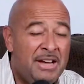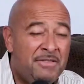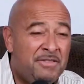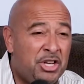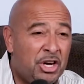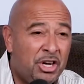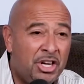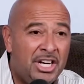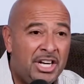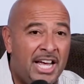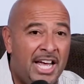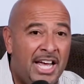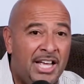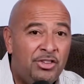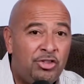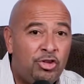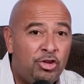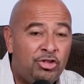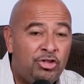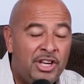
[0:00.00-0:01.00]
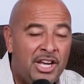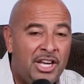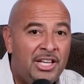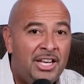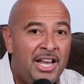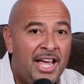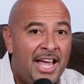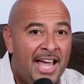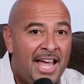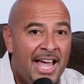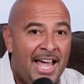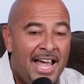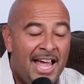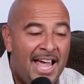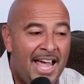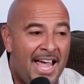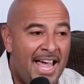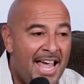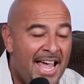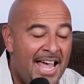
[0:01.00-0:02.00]
they're going to entertain
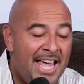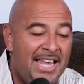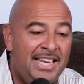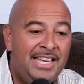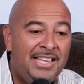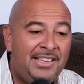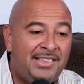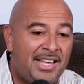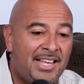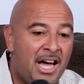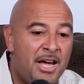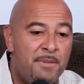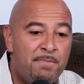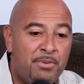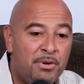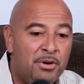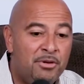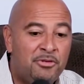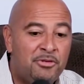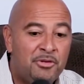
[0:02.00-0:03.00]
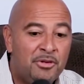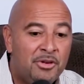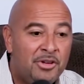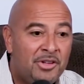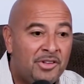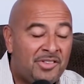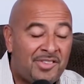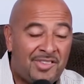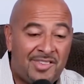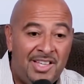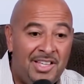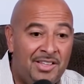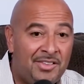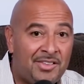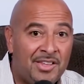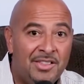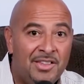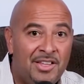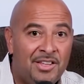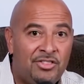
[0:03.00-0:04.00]
any type of
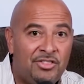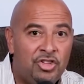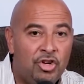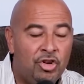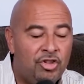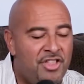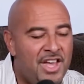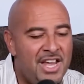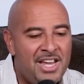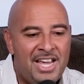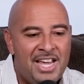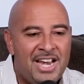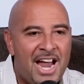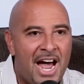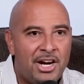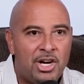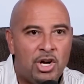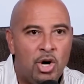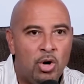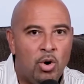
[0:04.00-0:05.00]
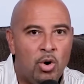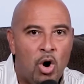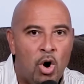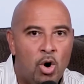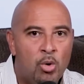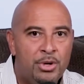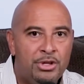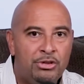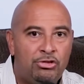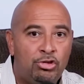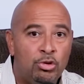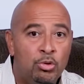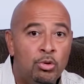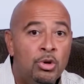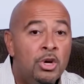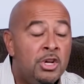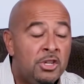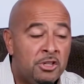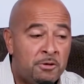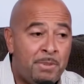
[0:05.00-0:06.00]
season this year. They cannot go 0 2,
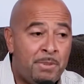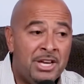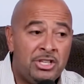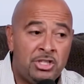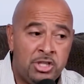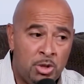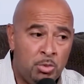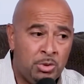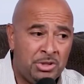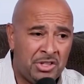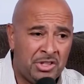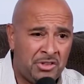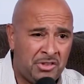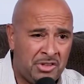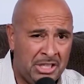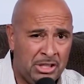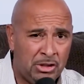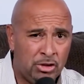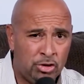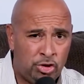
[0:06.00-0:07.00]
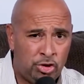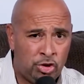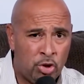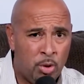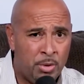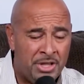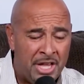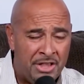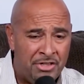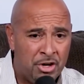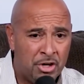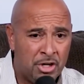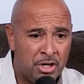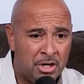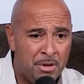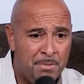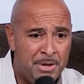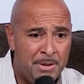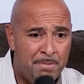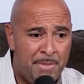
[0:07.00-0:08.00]
especially with the Steelers showing that they're going to
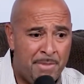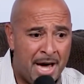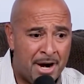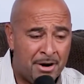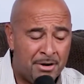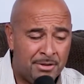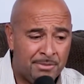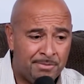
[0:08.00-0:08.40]
be better.